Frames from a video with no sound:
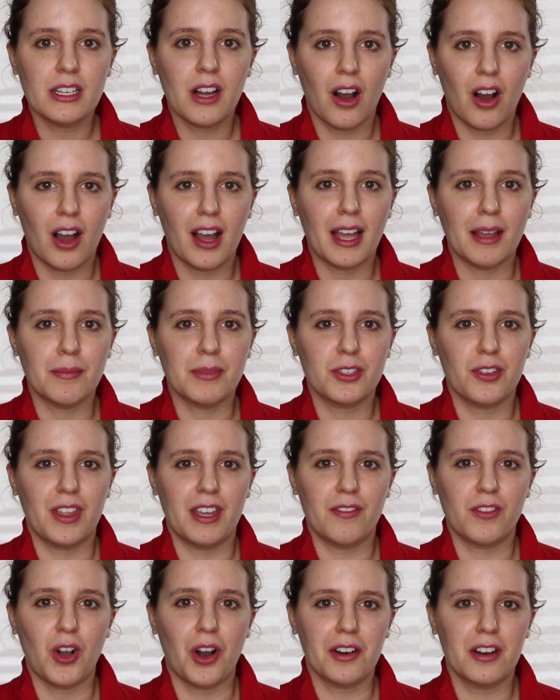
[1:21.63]
time. So
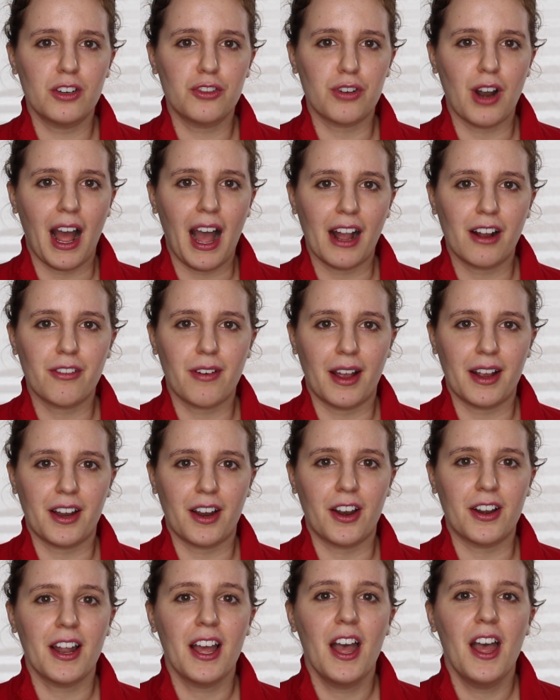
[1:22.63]
they've got a track
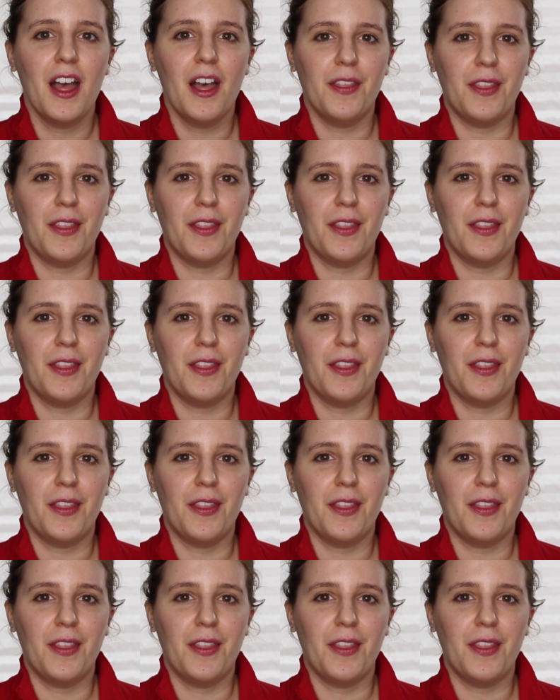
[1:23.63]
record.